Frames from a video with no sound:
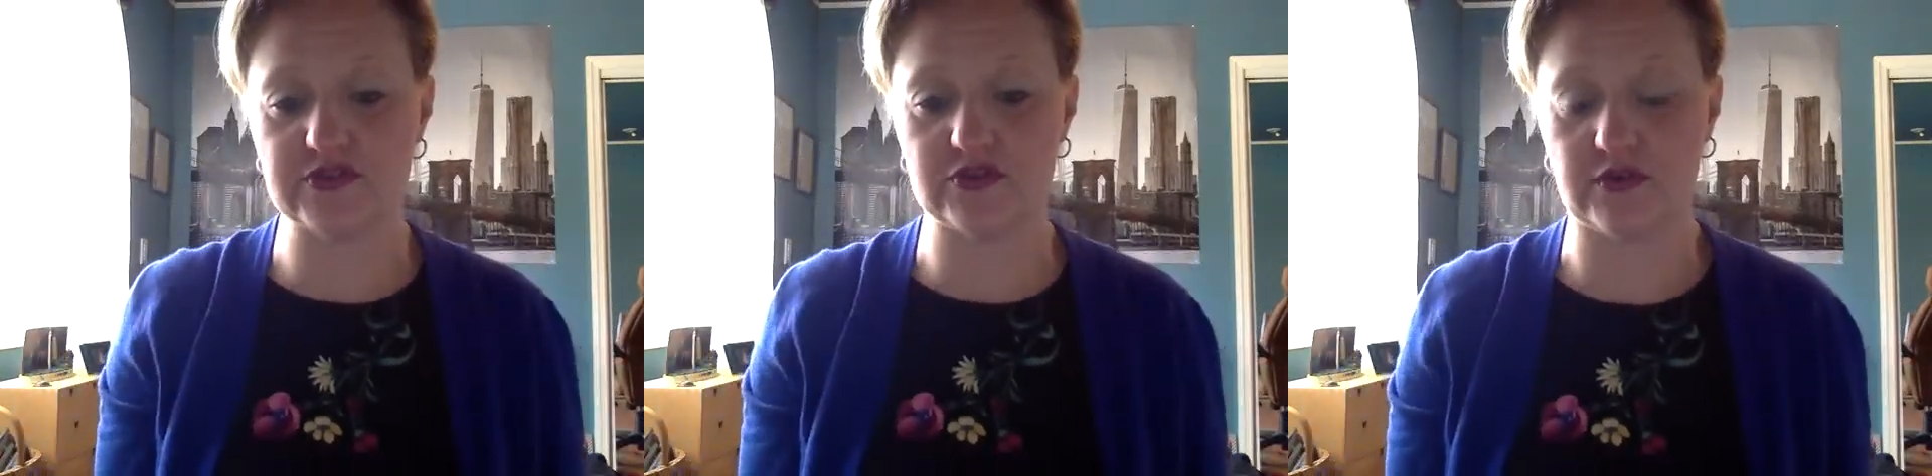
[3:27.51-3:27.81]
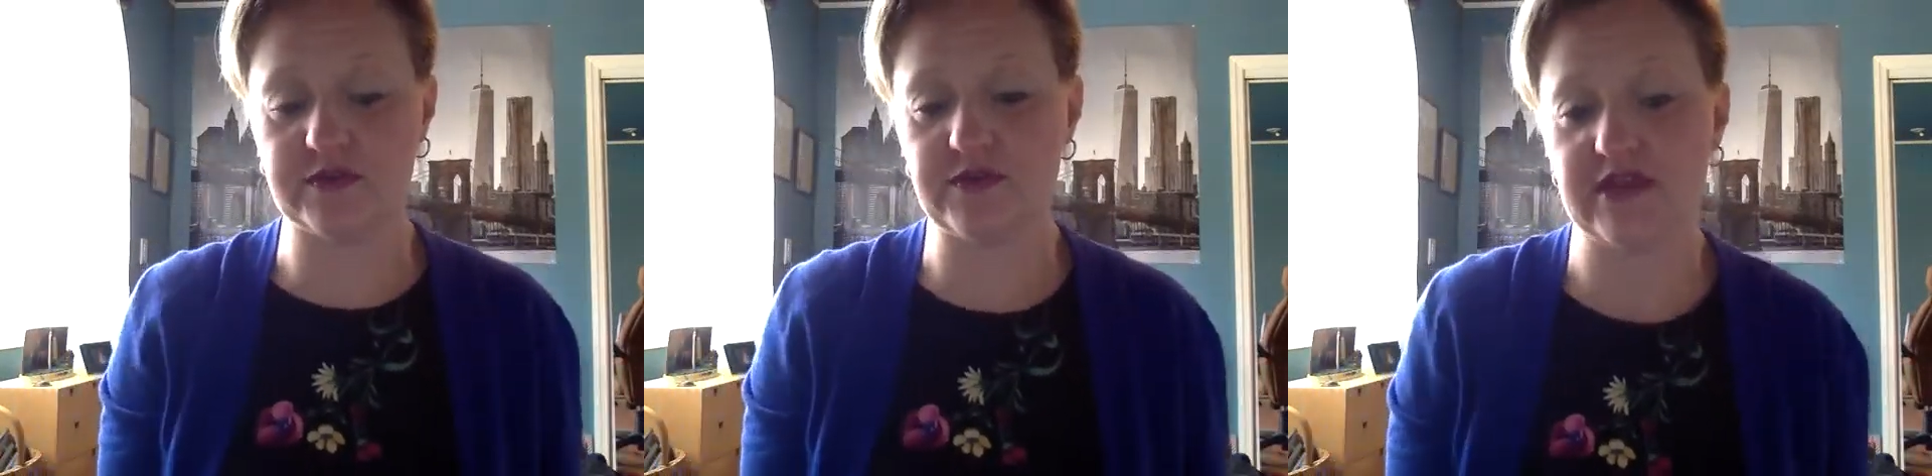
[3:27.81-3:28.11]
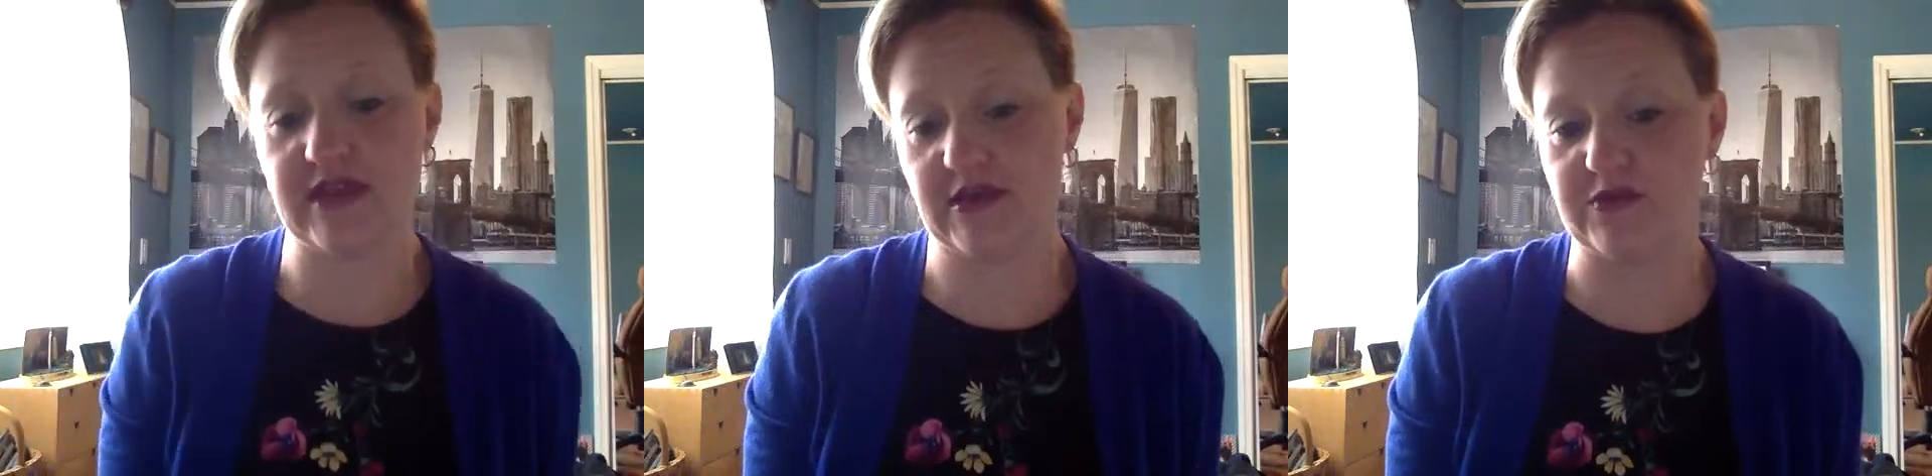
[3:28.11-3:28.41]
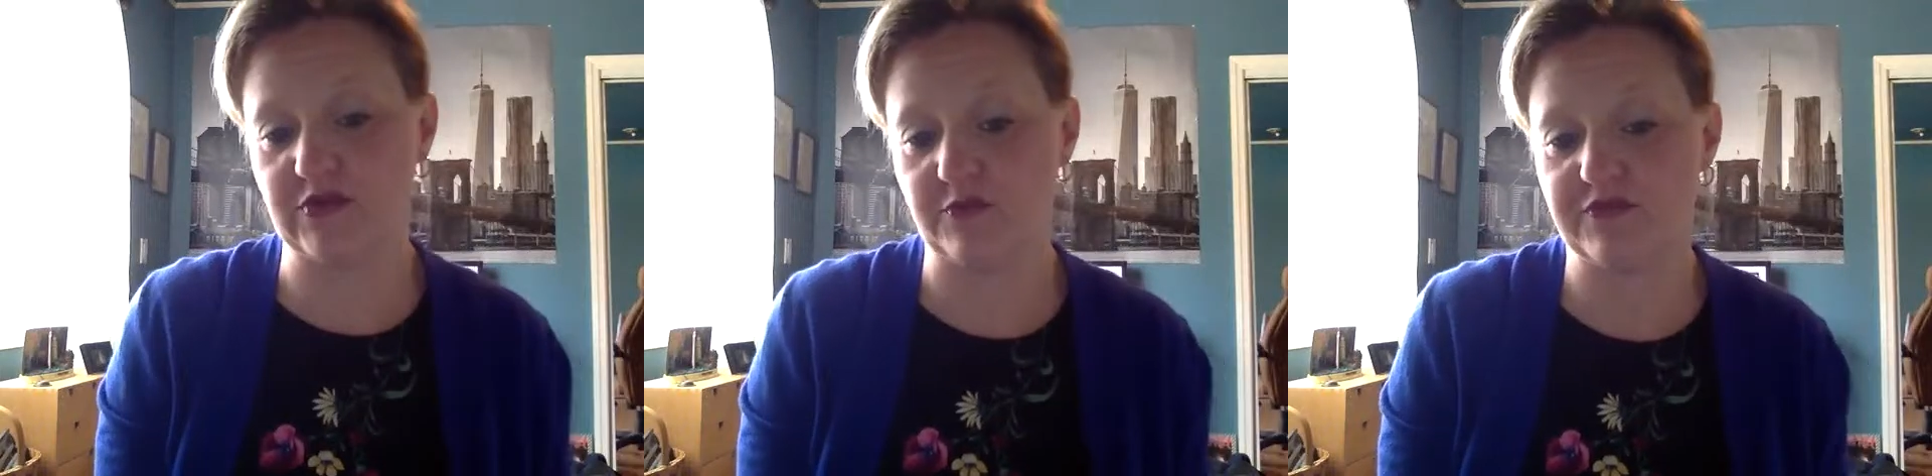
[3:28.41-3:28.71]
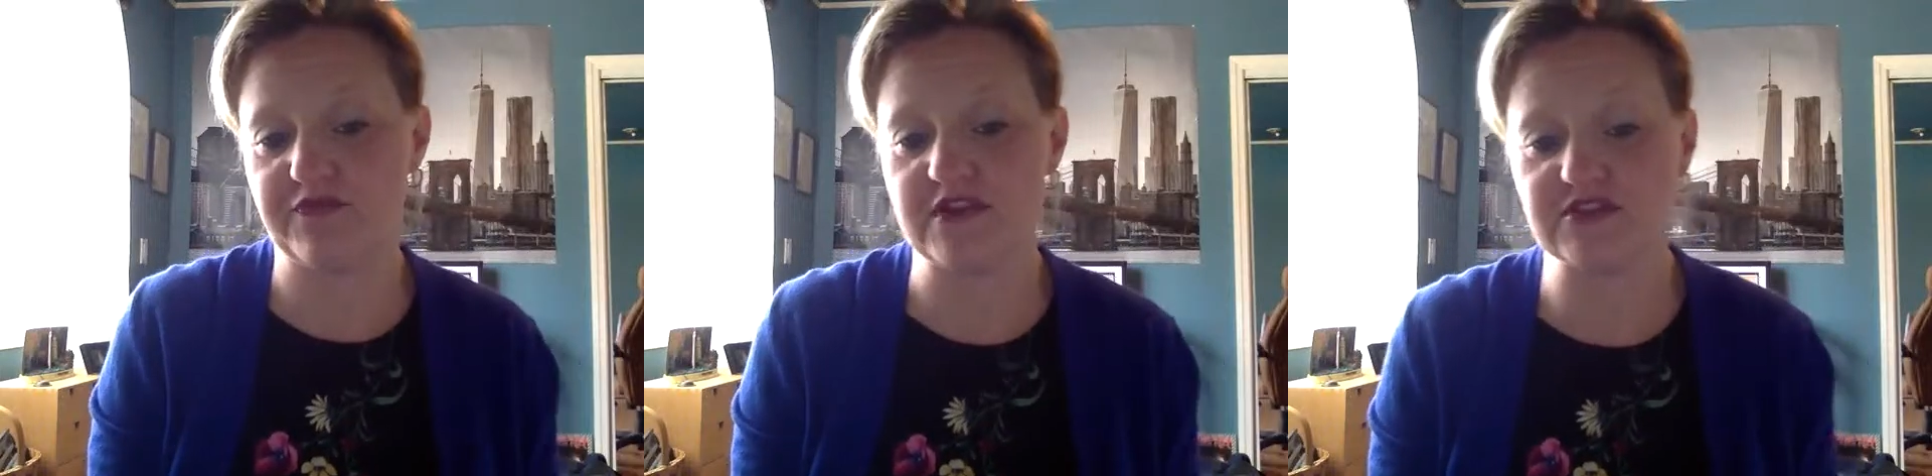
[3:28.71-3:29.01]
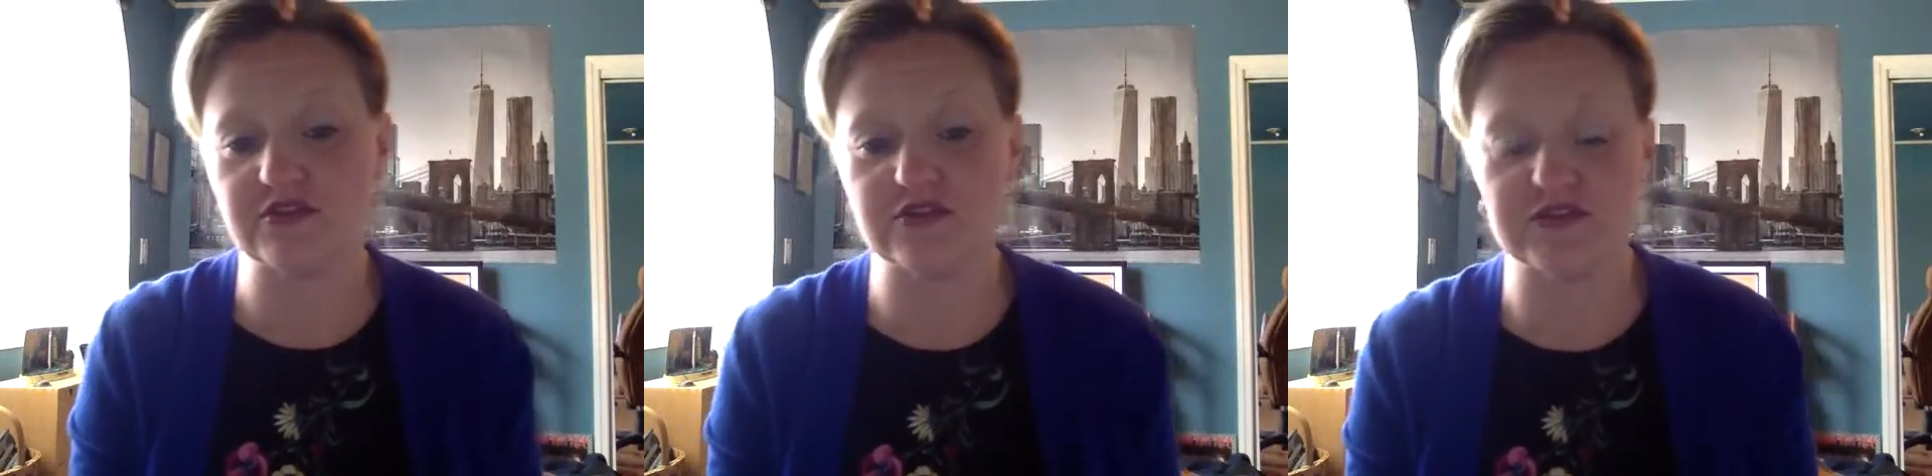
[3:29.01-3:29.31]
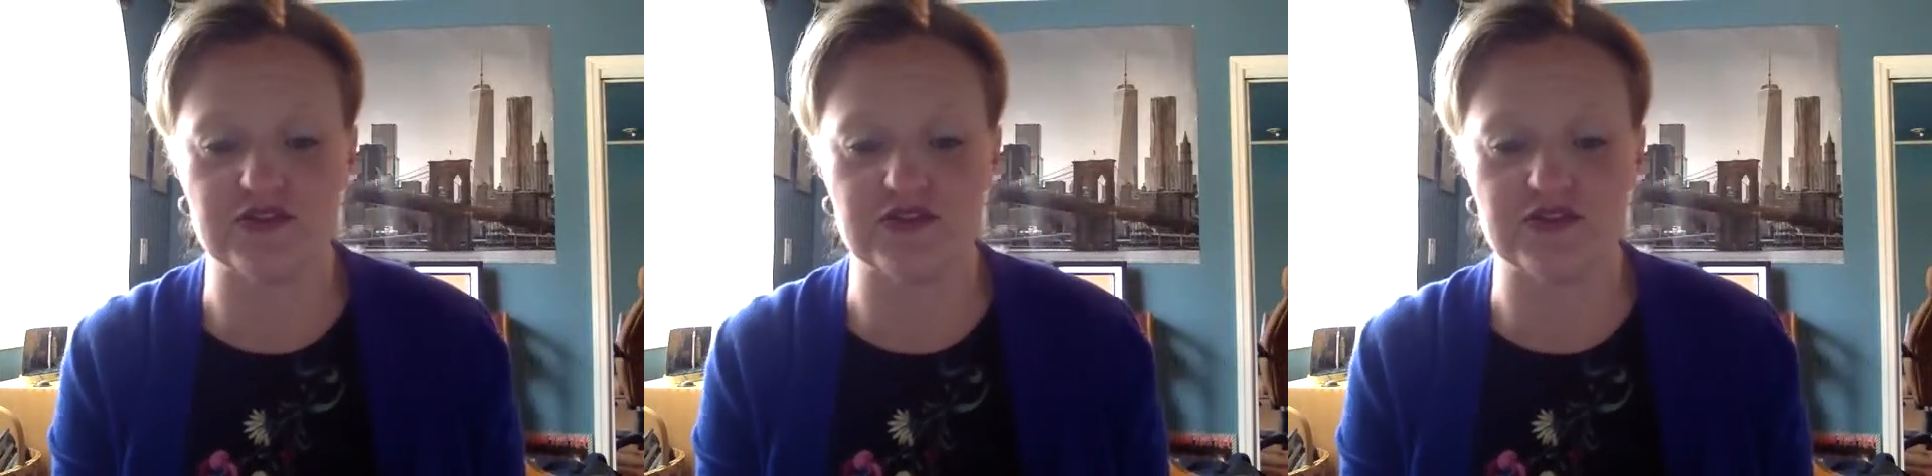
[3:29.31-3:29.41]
you're communicating with your professors,